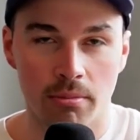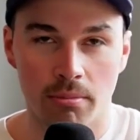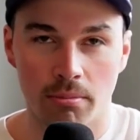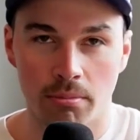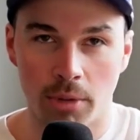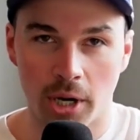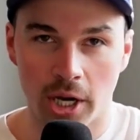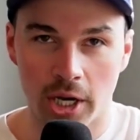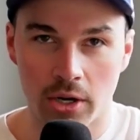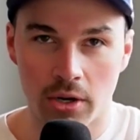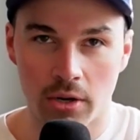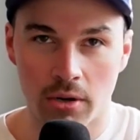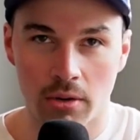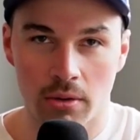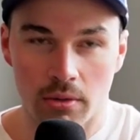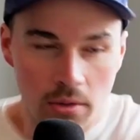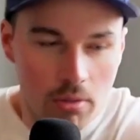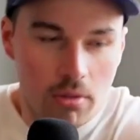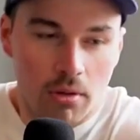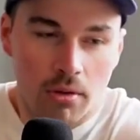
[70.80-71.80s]
Bayer,
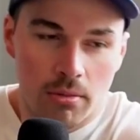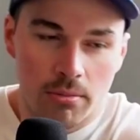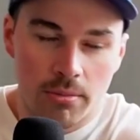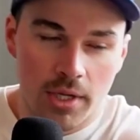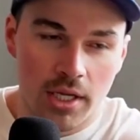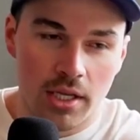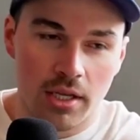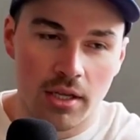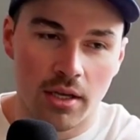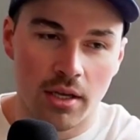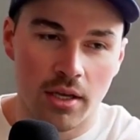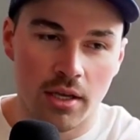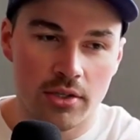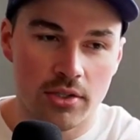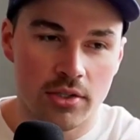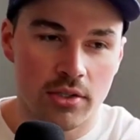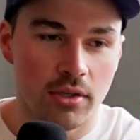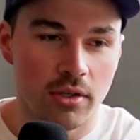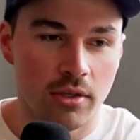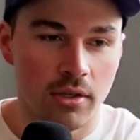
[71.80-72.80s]
oh my
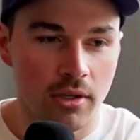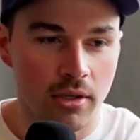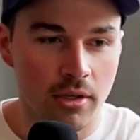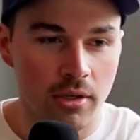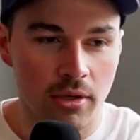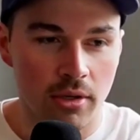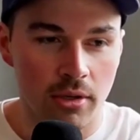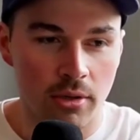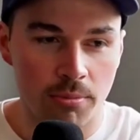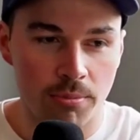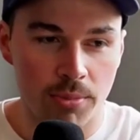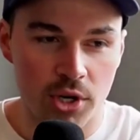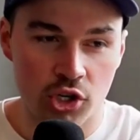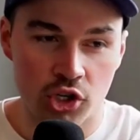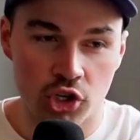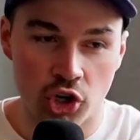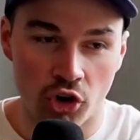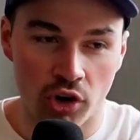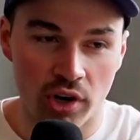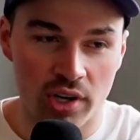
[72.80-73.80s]
gosh.
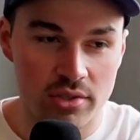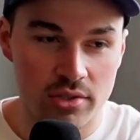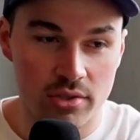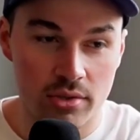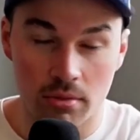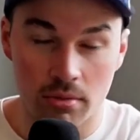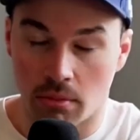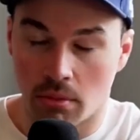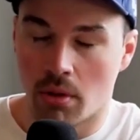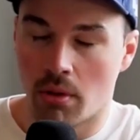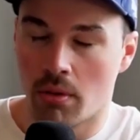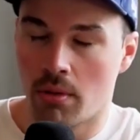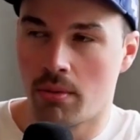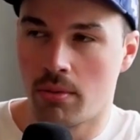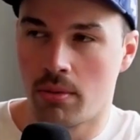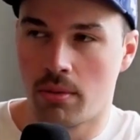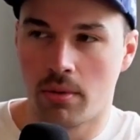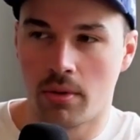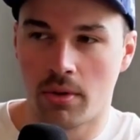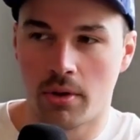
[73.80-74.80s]
Majuris,
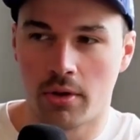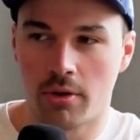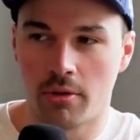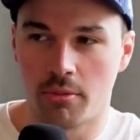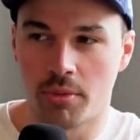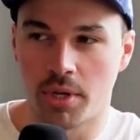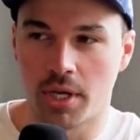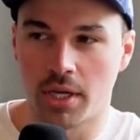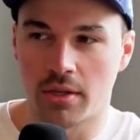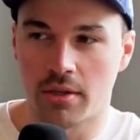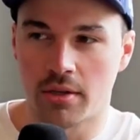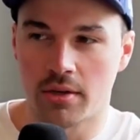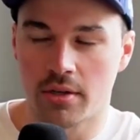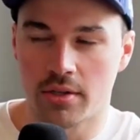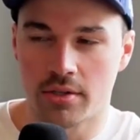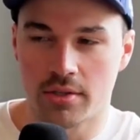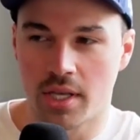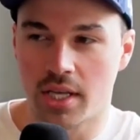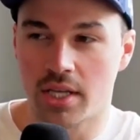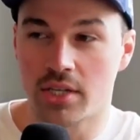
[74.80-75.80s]
oh my
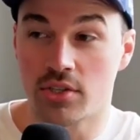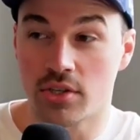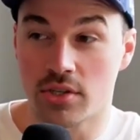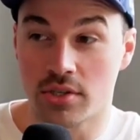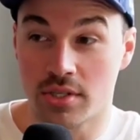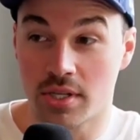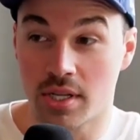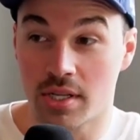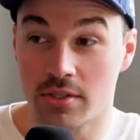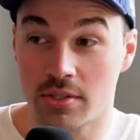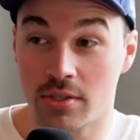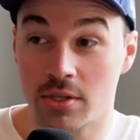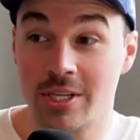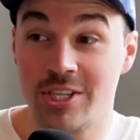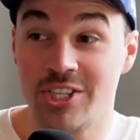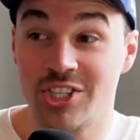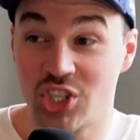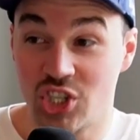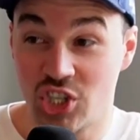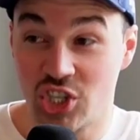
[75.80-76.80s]
goodness. That just sends
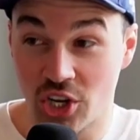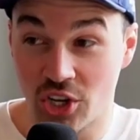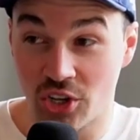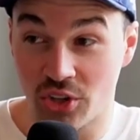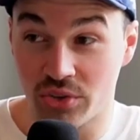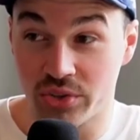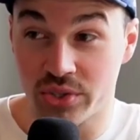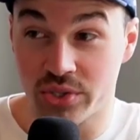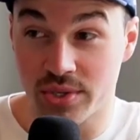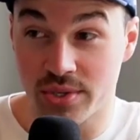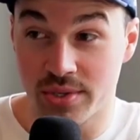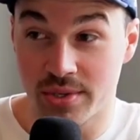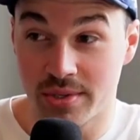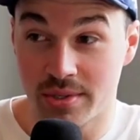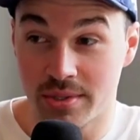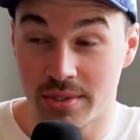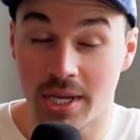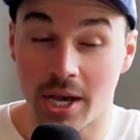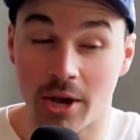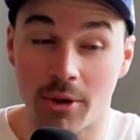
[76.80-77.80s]
chills
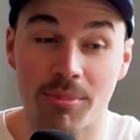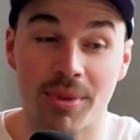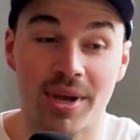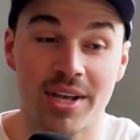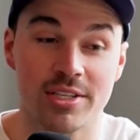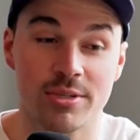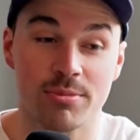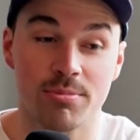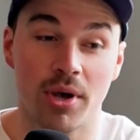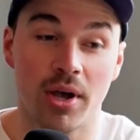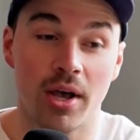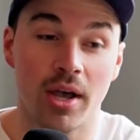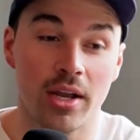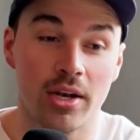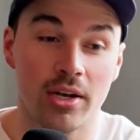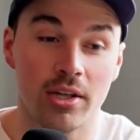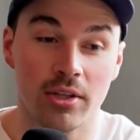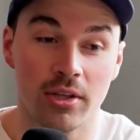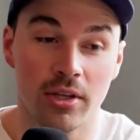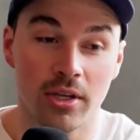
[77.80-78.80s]
down my spine.